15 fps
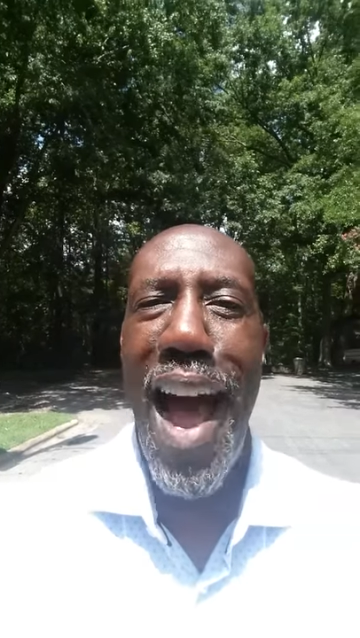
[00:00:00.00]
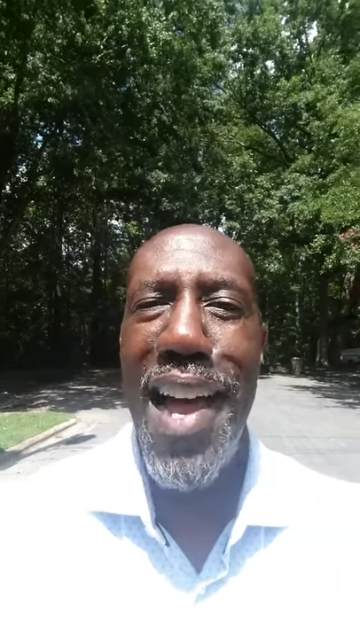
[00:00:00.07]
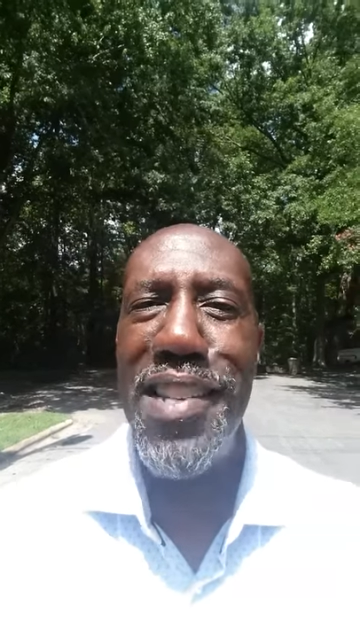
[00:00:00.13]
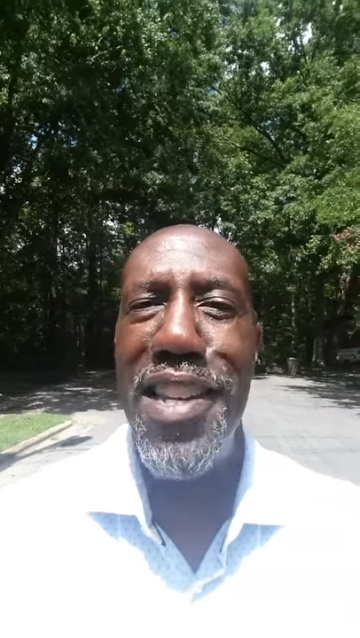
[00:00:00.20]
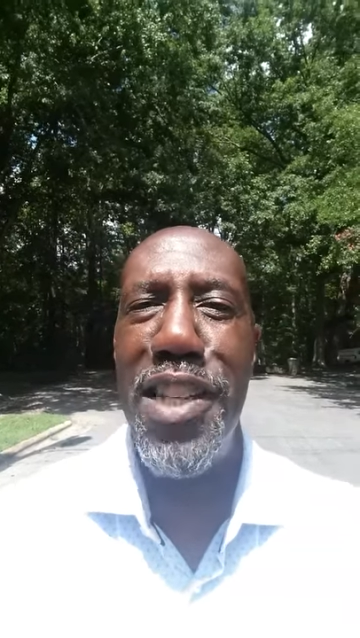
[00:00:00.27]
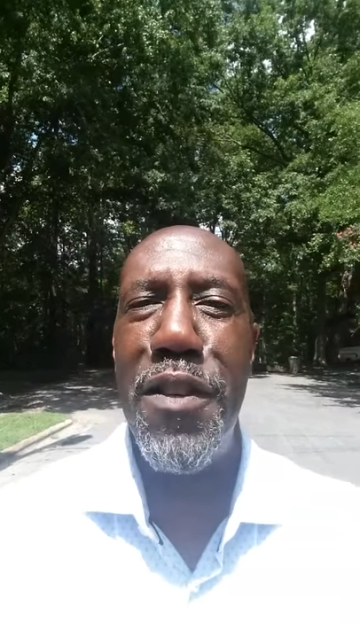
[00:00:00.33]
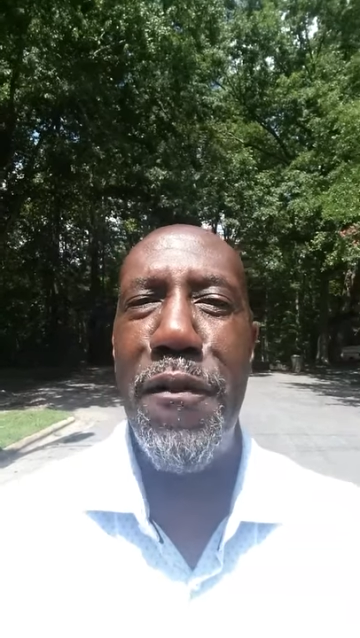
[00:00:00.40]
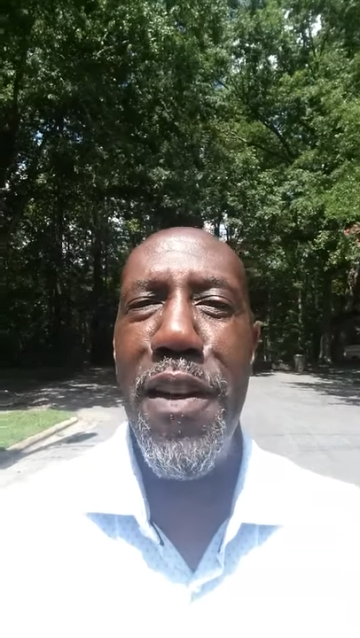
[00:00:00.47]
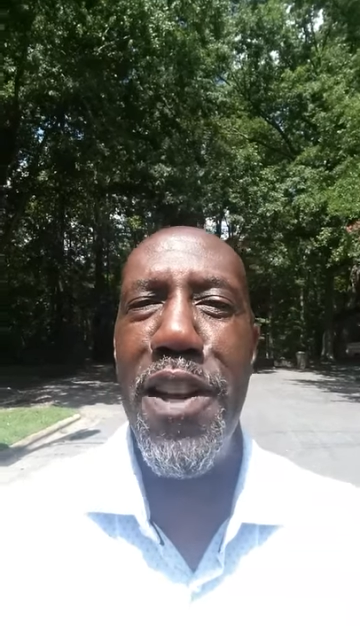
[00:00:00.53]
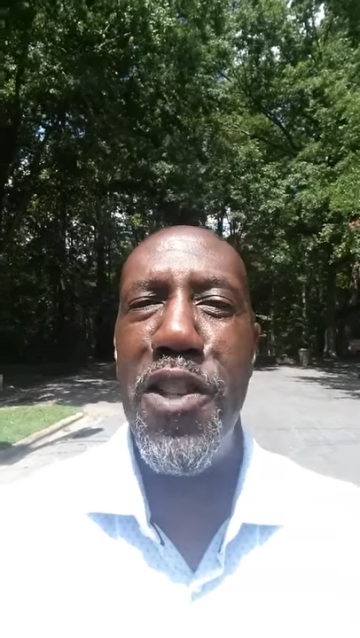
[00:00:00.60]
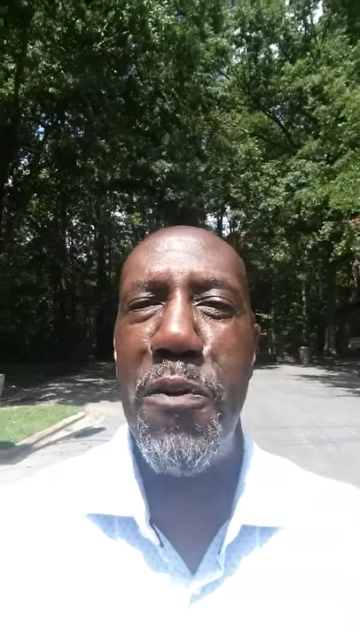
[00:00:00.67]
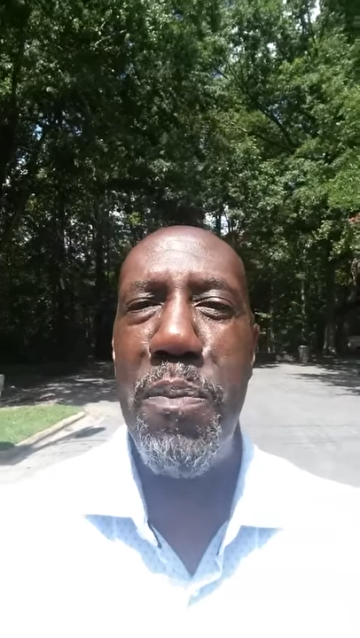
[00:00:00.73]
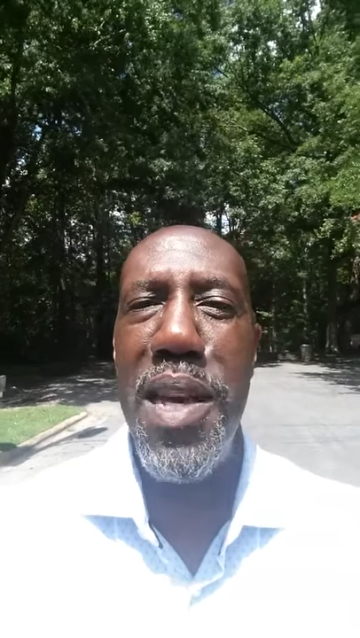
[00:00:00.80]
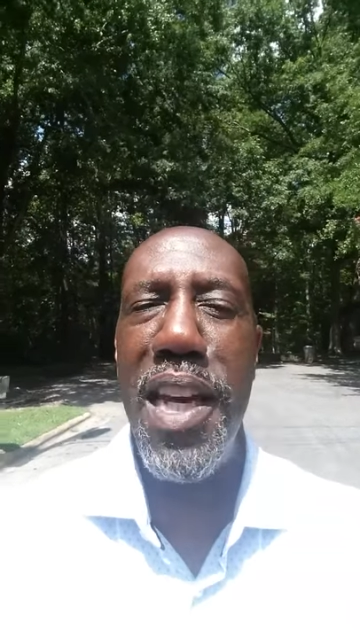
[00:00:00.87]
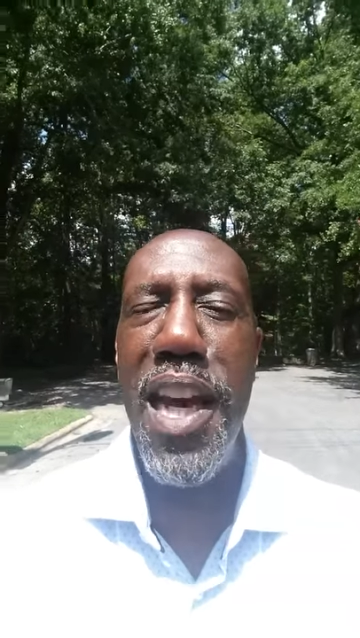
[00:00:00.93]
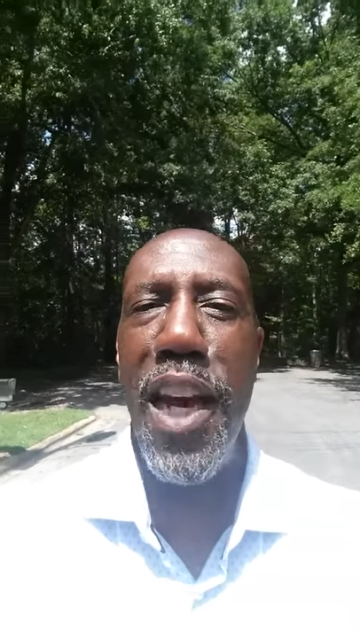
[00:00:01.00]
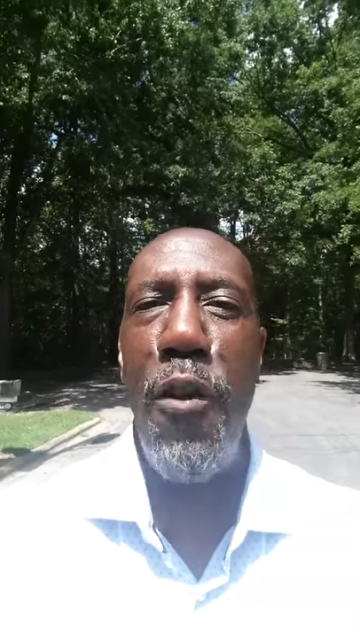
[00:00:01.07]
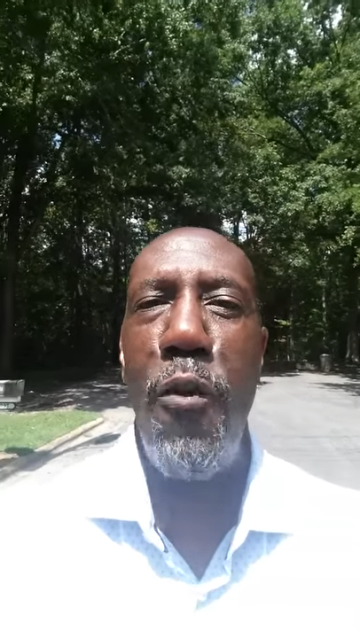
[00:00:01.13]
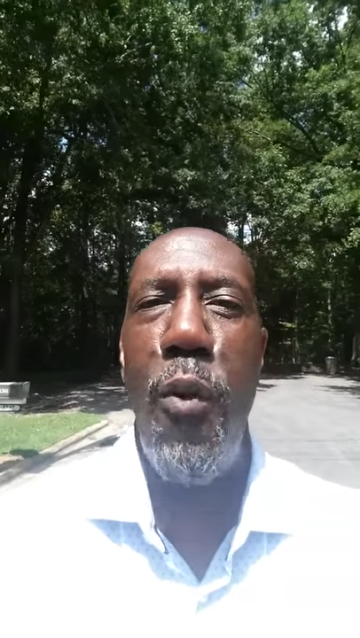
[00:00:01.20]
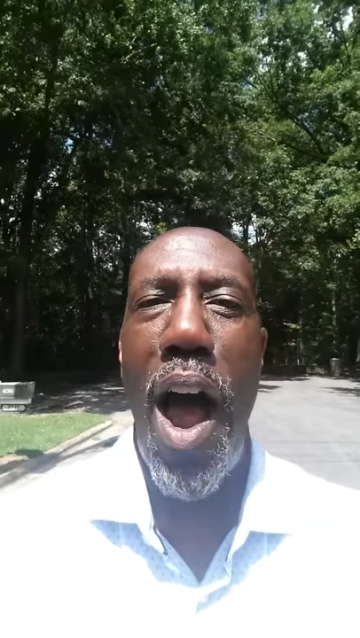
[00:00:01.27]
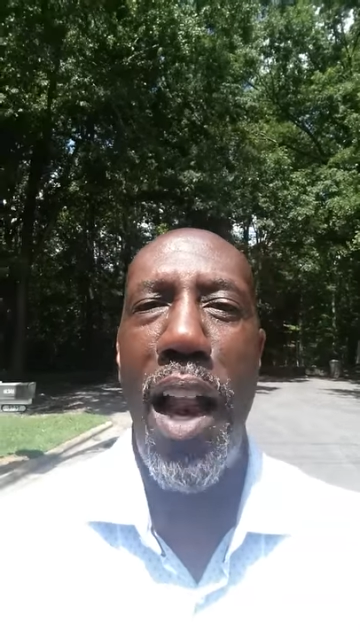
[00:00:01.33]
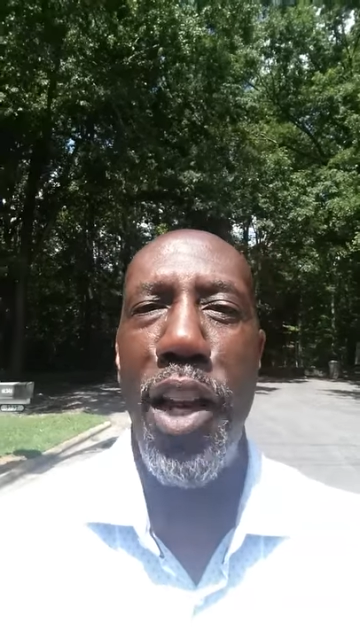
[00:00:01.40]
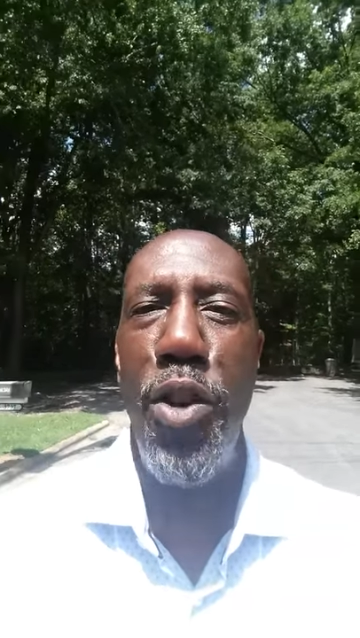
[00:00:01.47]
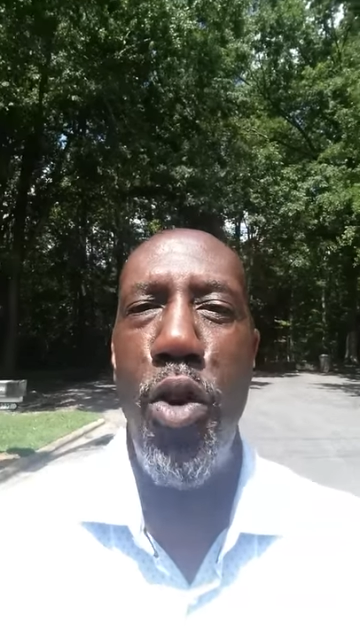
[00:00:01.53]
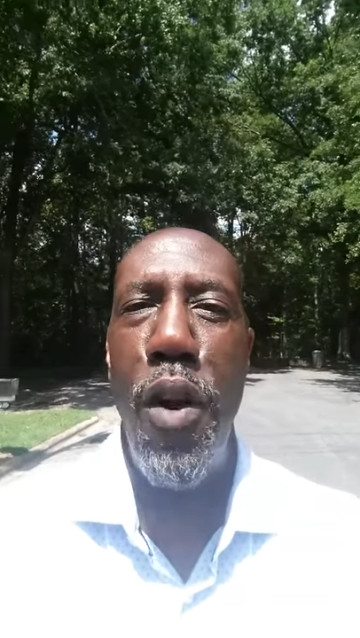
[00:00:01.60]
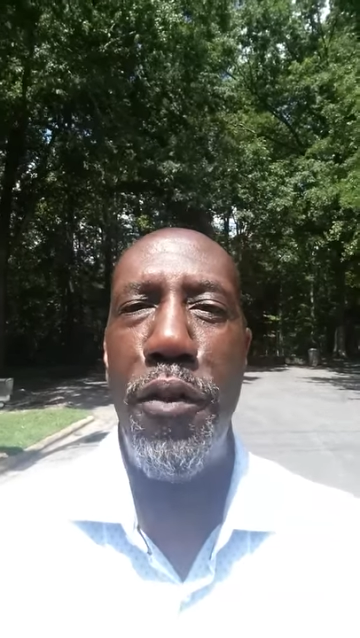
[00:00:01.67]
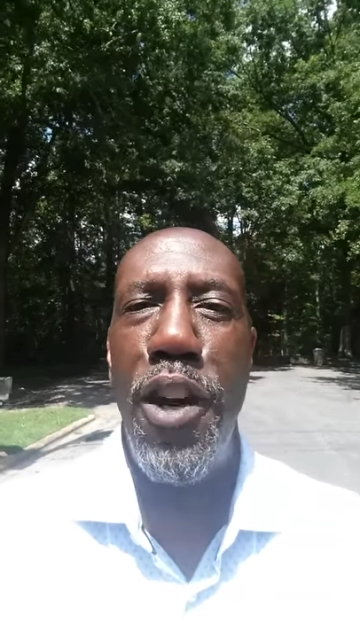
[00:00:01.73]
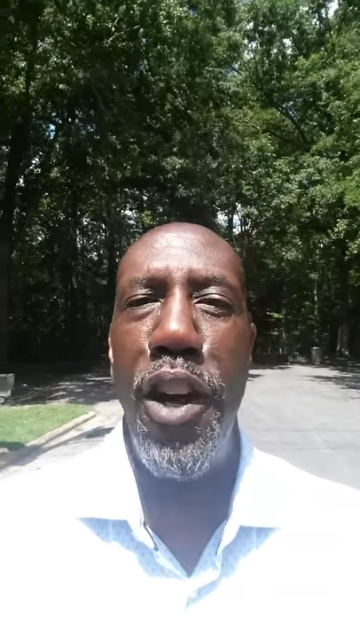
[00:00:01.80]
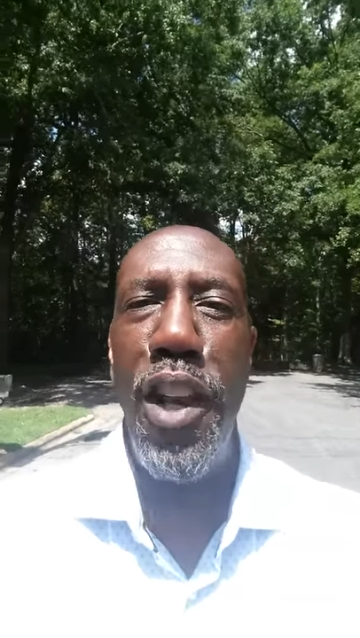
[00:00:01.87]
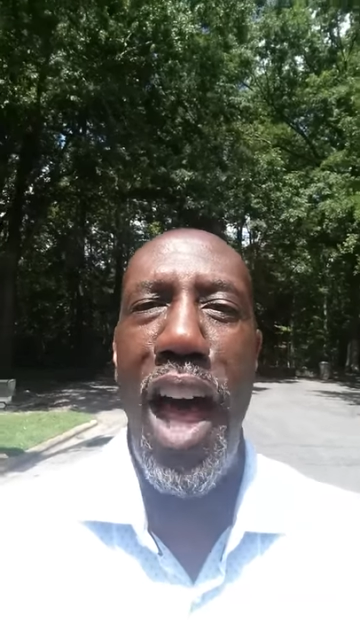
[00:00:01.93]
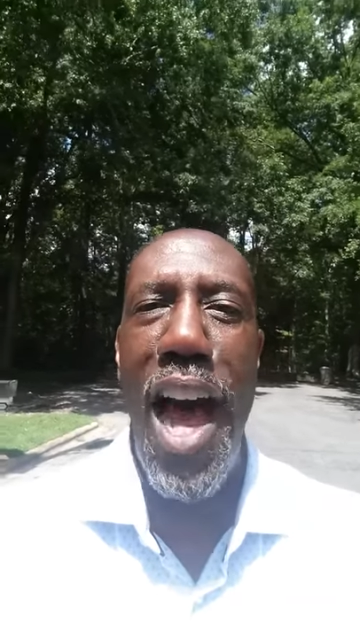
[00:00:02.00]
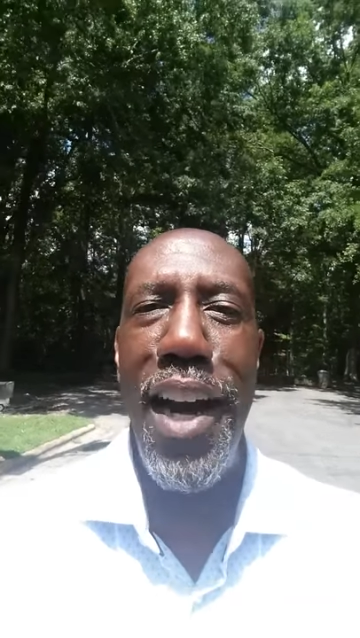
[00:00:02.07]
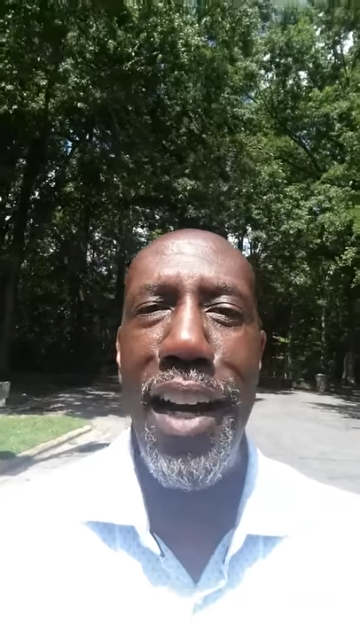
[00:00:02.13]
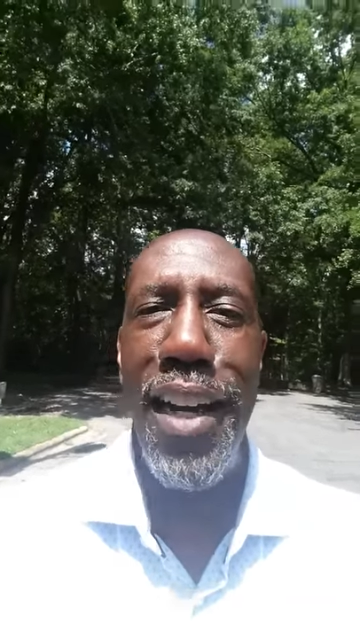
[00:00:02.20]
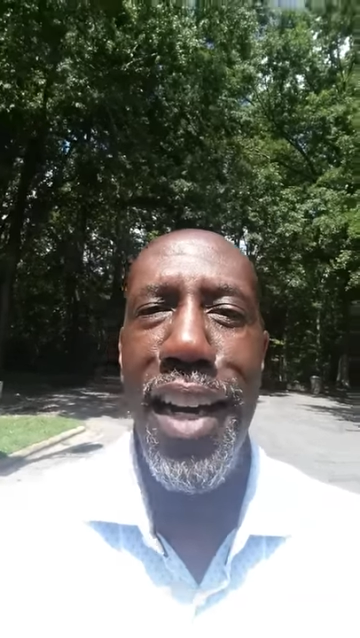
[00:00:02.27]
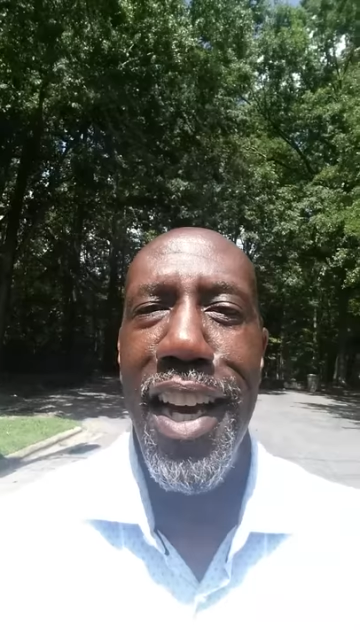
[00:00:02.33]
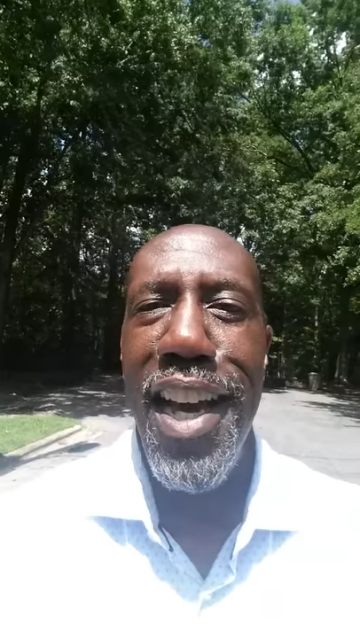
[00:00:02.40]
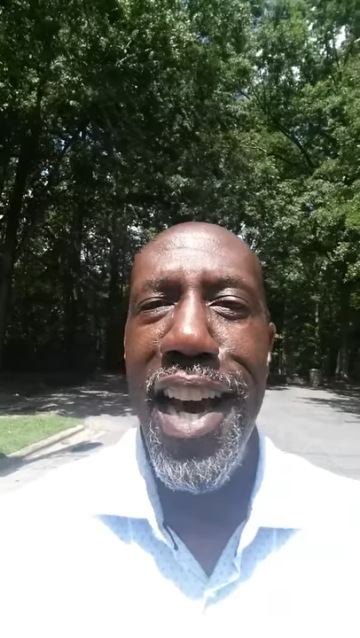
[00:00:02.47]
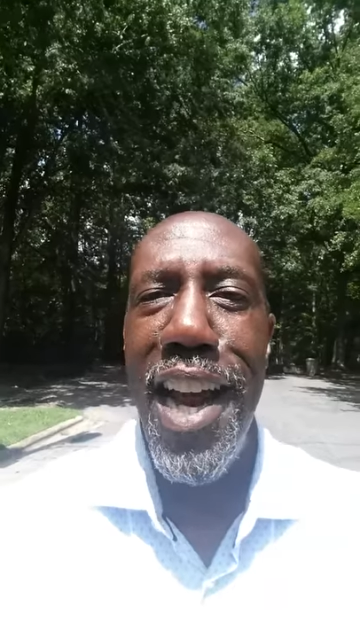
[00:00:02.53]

I just finished speaking in Raleigh, North Carolina,